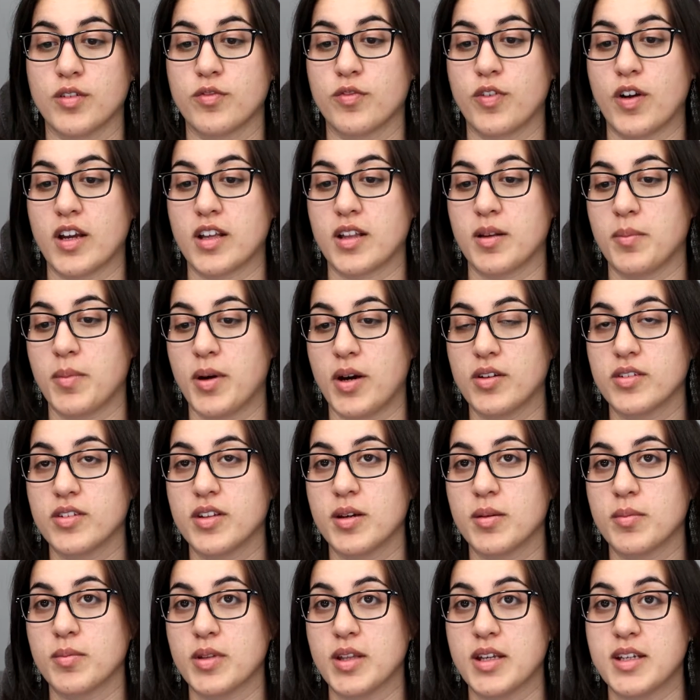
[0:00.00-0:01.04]
fact about
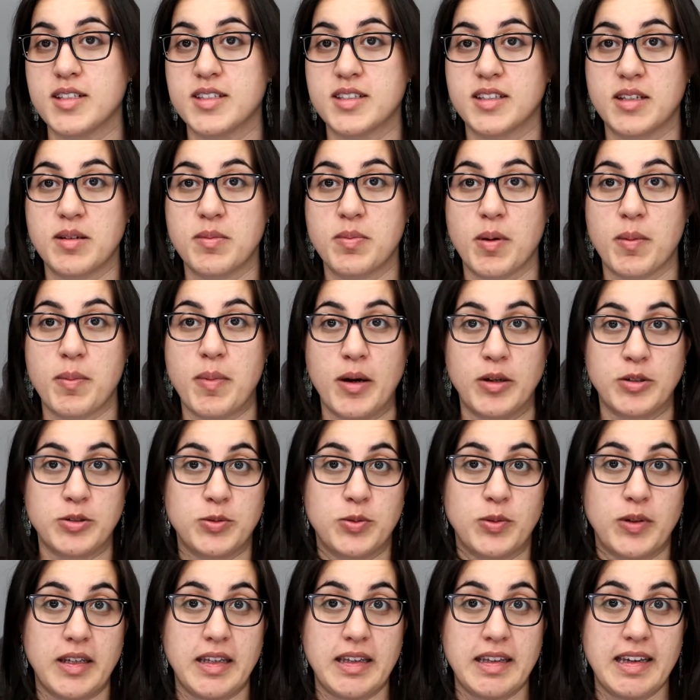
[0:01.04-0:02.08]
them, they sleep about
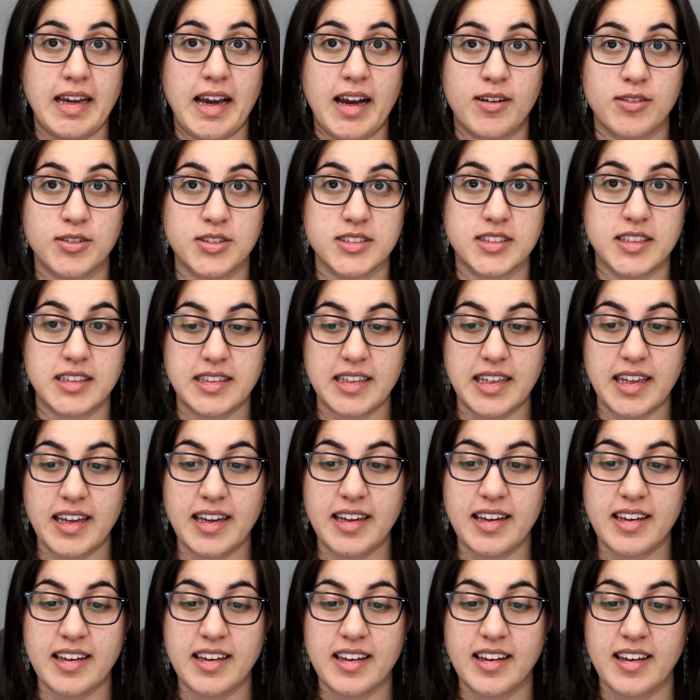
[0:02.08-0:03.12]
20 hours a
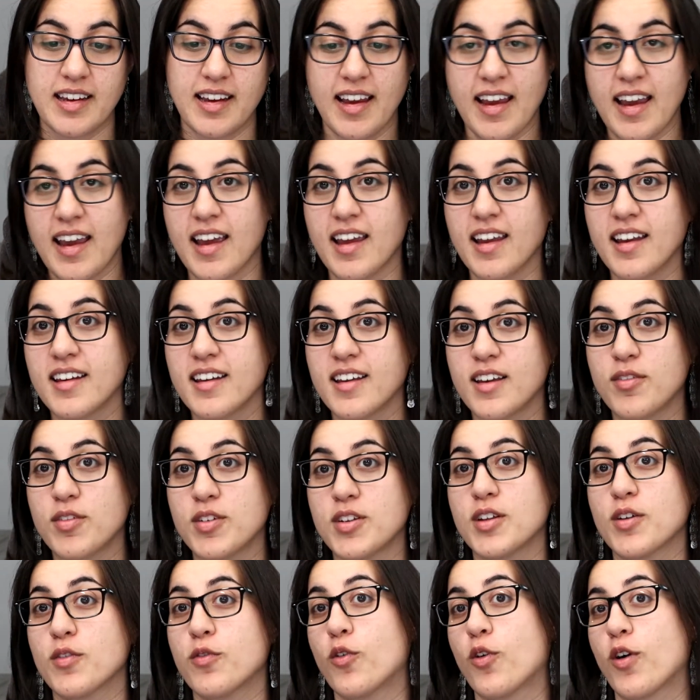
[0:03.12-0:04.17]
day, and
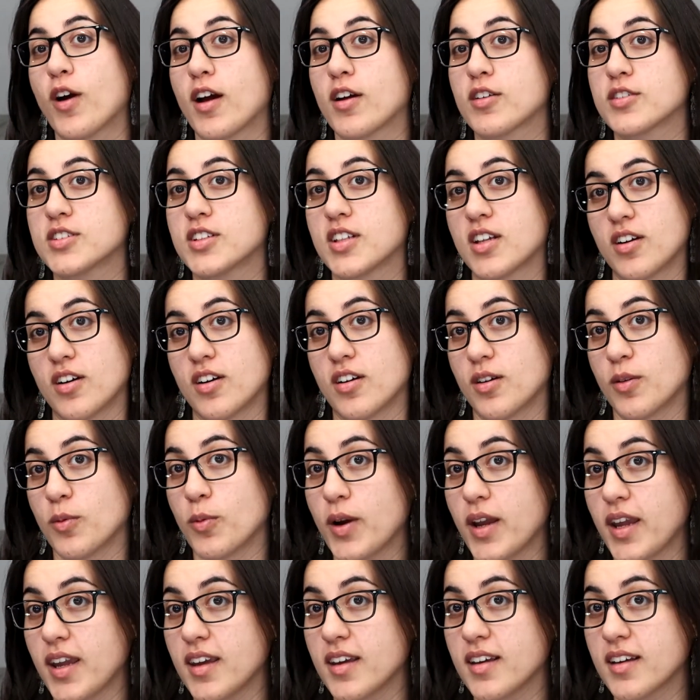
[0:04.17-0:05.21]
even the 4 hours they are
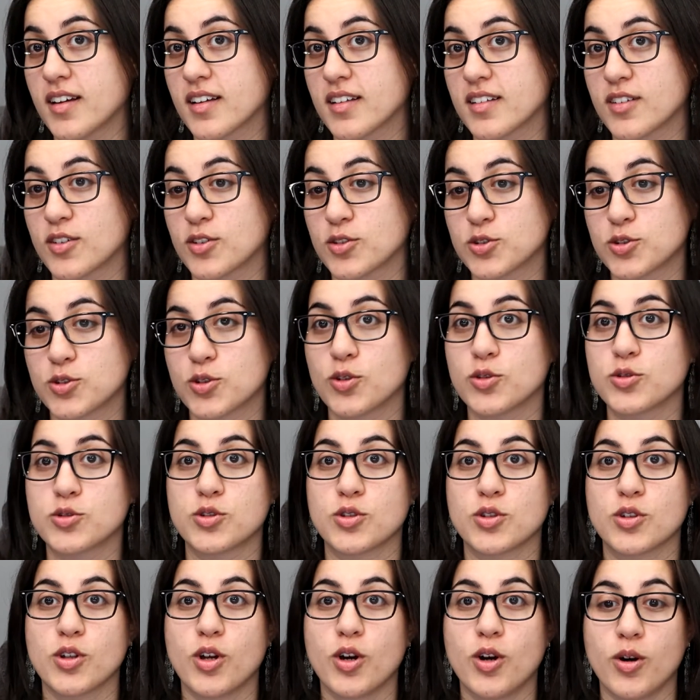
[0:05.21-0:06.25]
awake, they're so
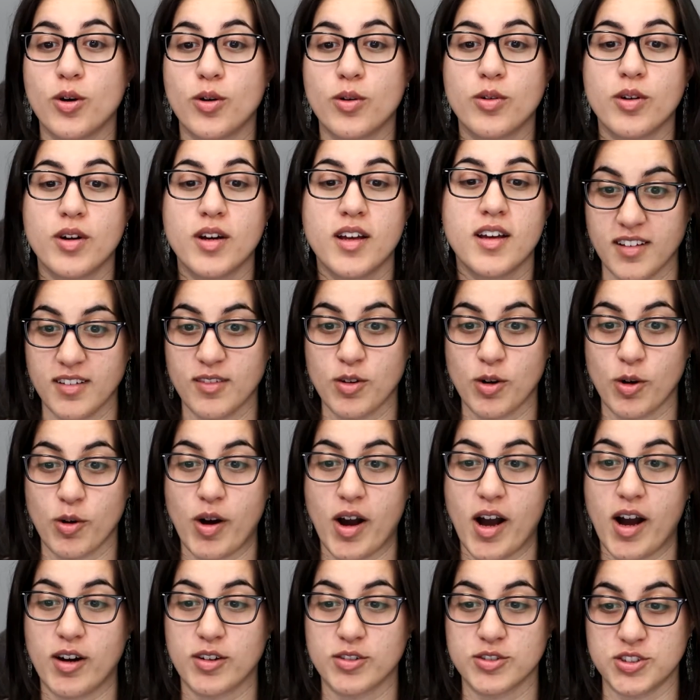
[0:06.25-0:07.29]
slow, grow
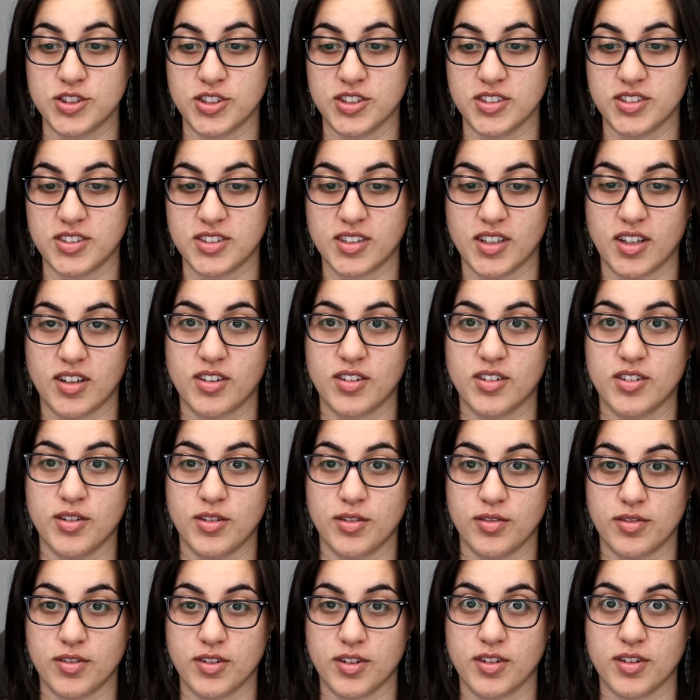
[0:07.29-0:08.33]
algae out of their
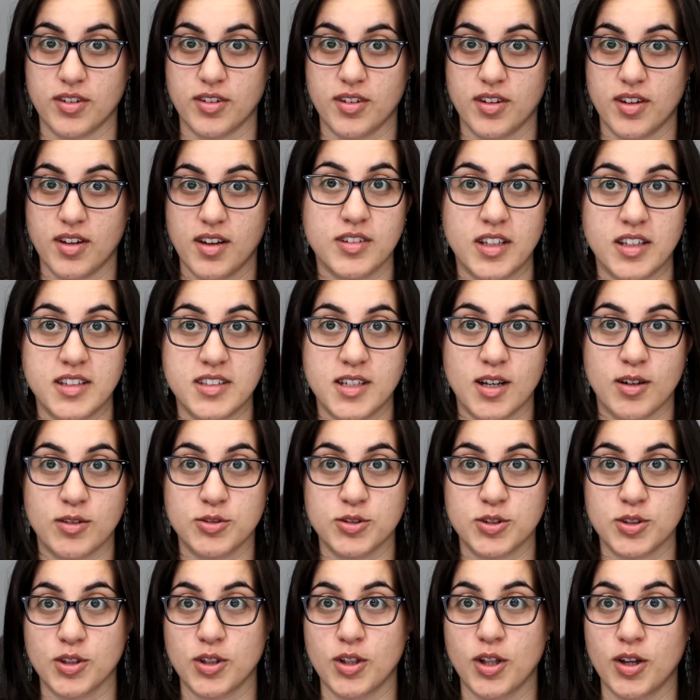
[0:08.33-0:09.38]
fur. That's how
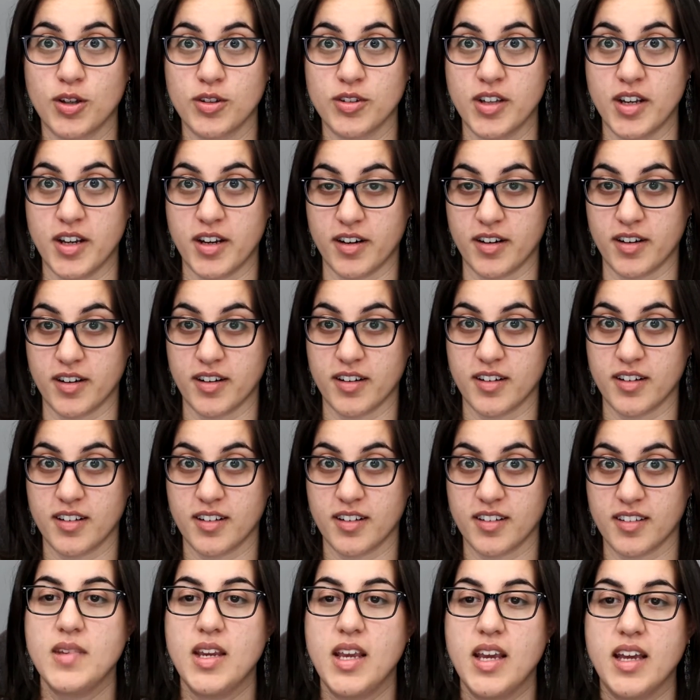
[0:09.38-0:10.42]
slow they are.
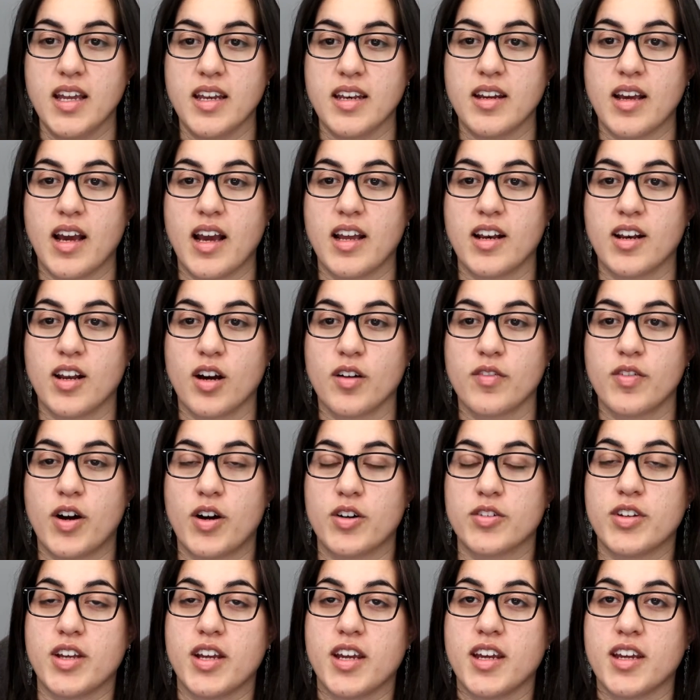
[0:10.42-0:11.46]
And I love
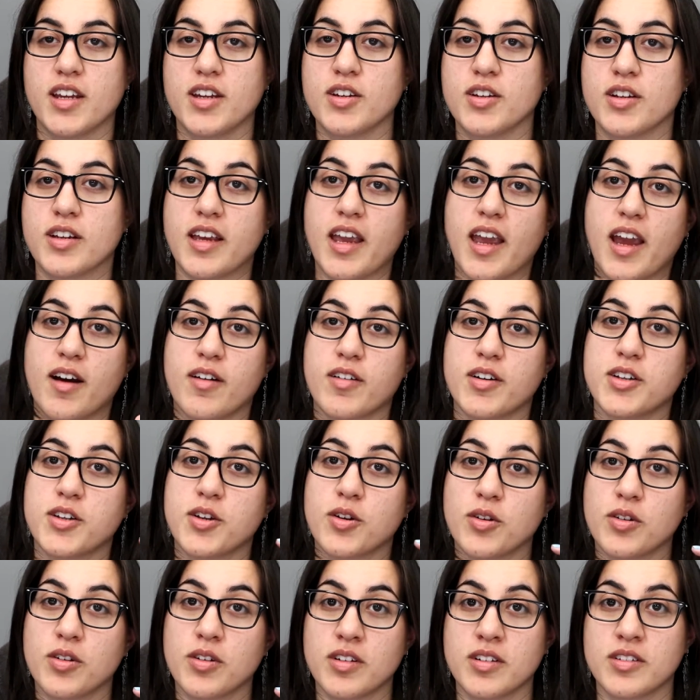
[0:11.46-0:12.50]
how they carry
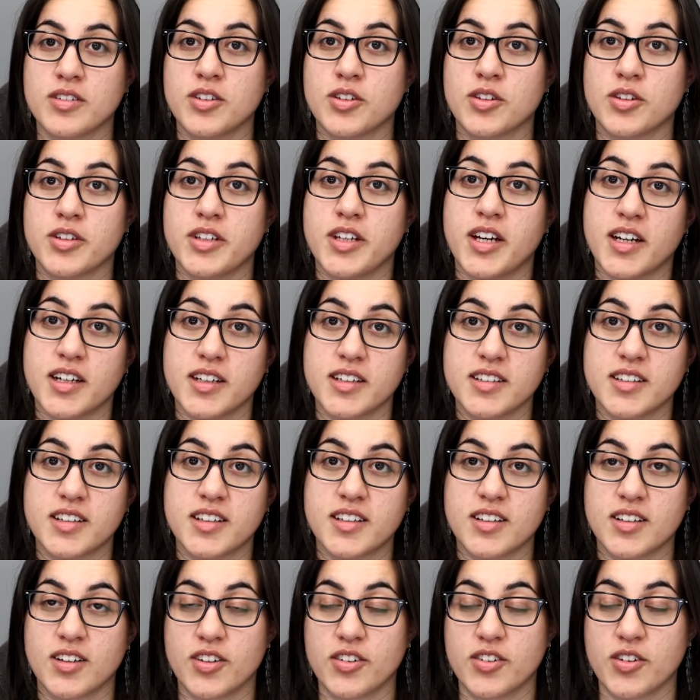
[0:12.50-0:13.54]
their young
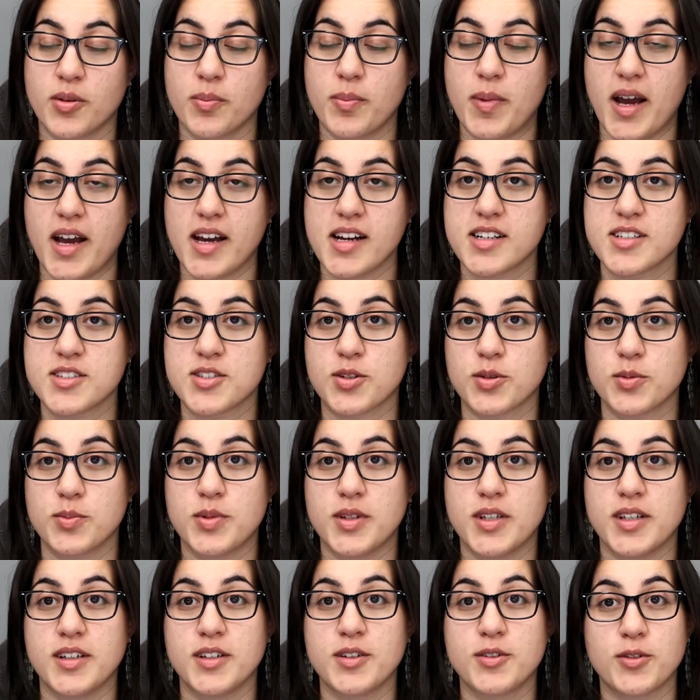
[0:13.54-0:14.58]
on their back, so it'd
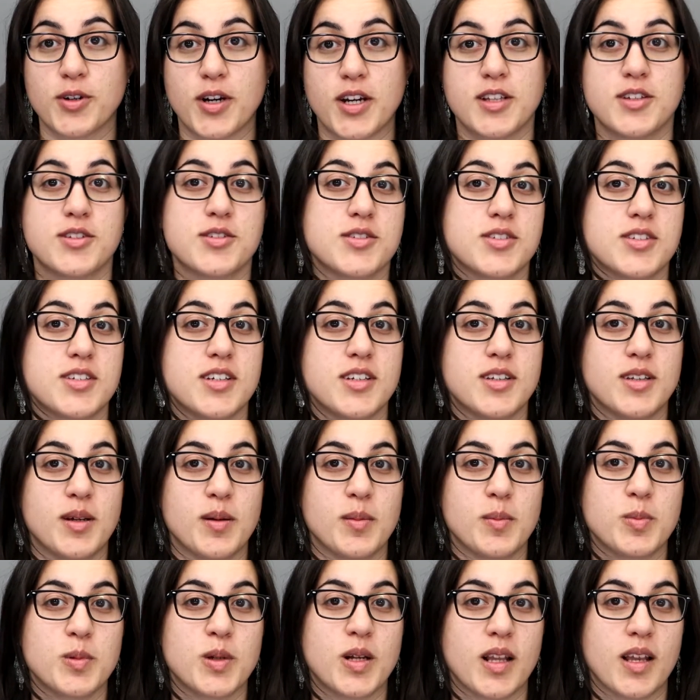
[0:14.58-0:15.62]
be great to see
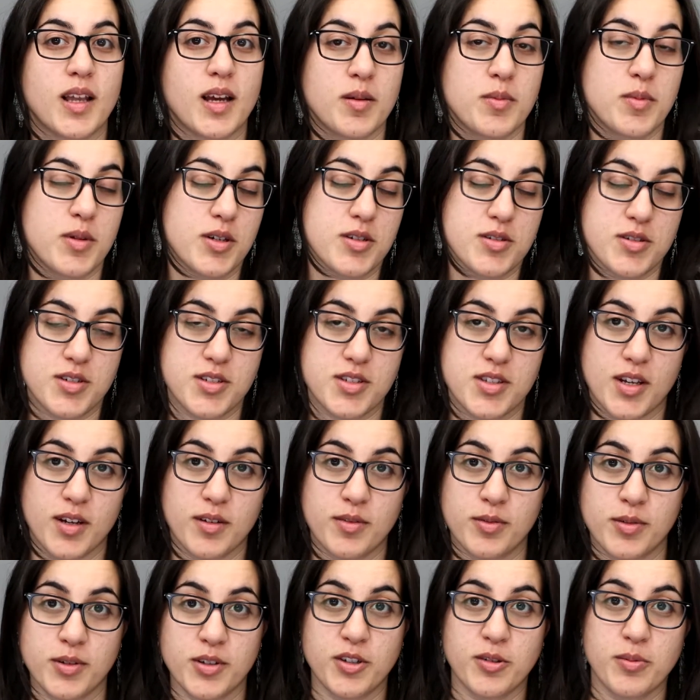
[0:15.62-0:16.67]
them climbing our
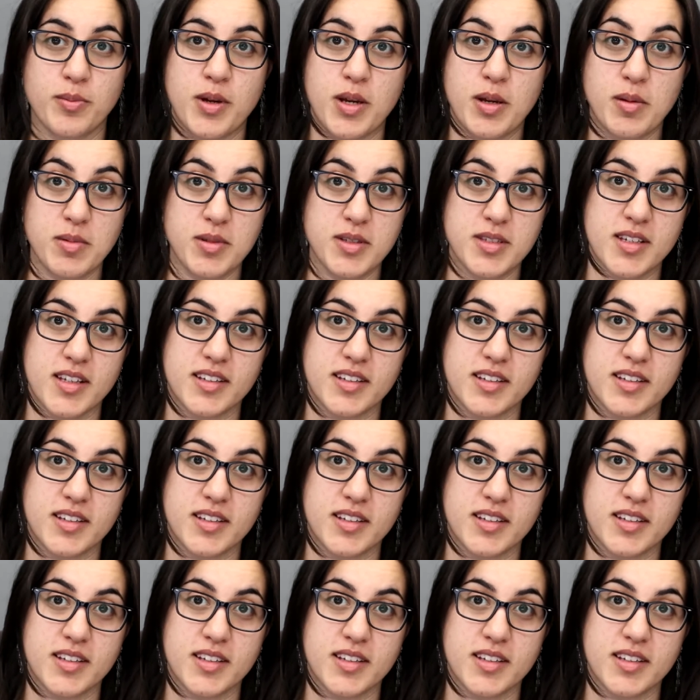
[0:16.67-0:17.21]
stuff with their babies.